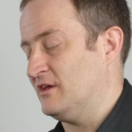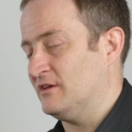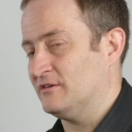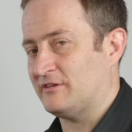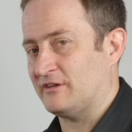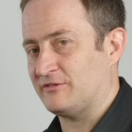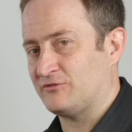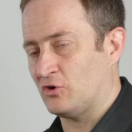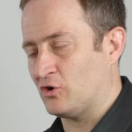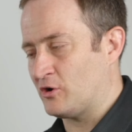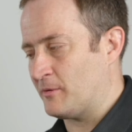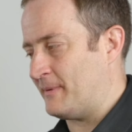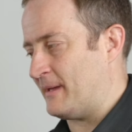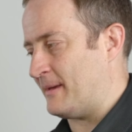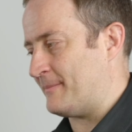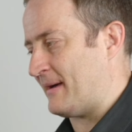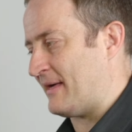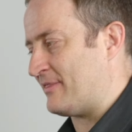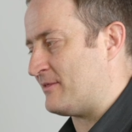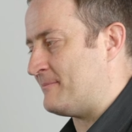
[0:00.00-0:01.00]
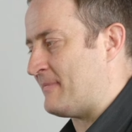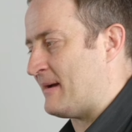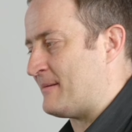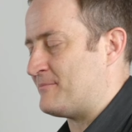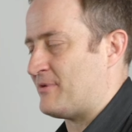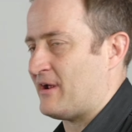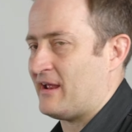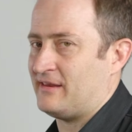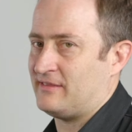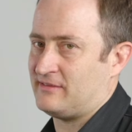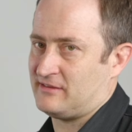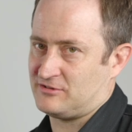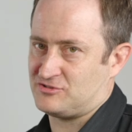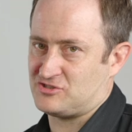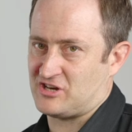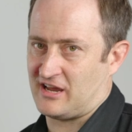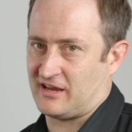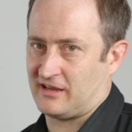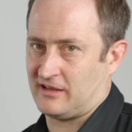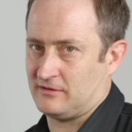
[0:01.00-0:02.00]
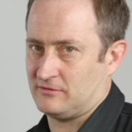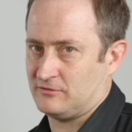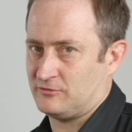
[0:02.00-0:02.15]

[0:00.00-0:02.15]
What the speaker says: So let's talk a bit about the membrane in this jacket.